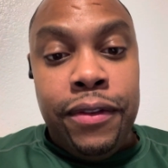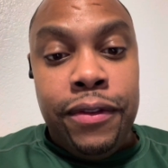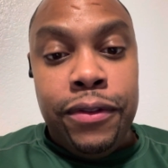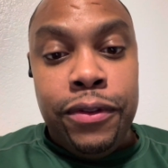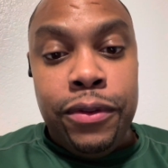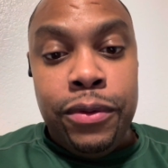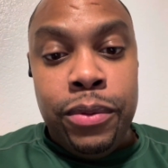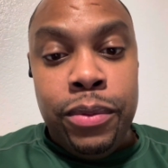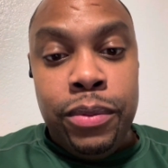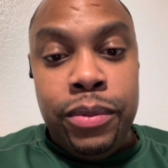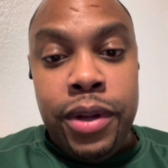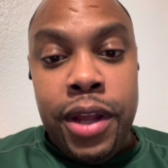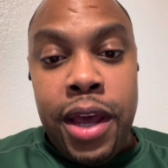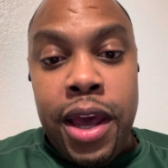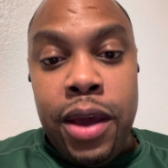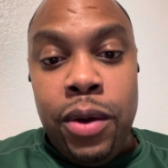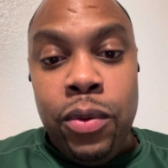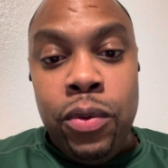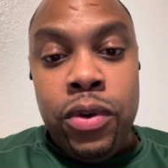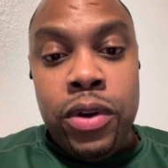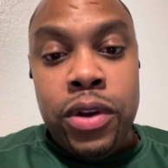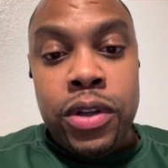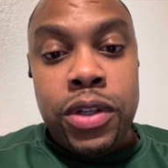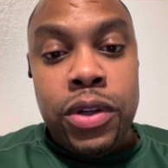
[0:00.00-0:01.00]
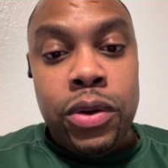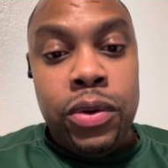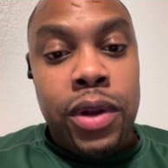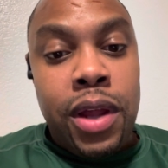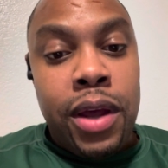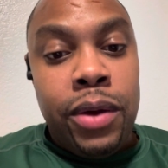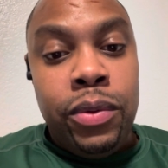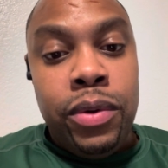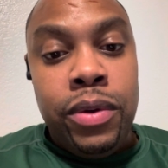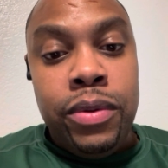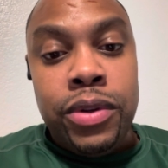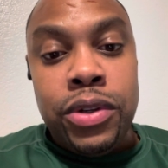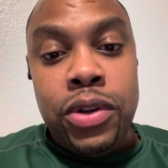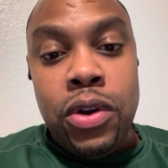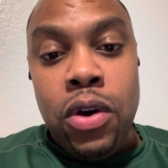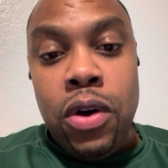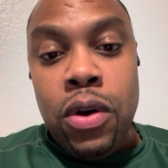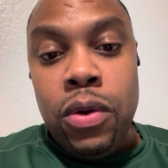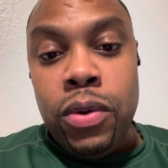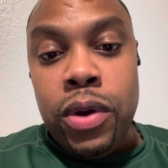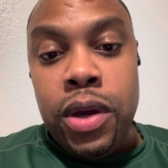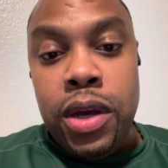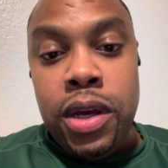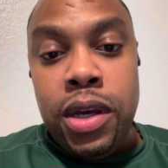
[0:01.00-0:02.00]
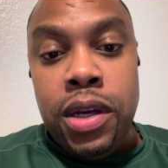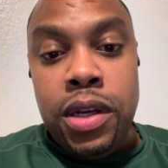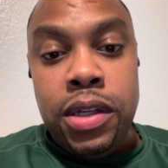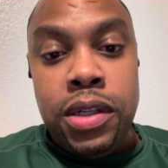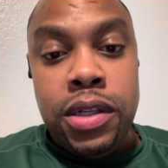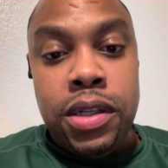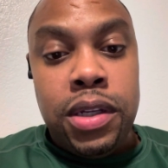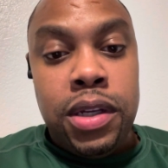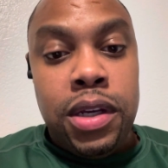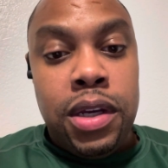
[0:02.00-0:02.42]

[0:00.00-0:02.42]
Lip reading: from day one. So like we was always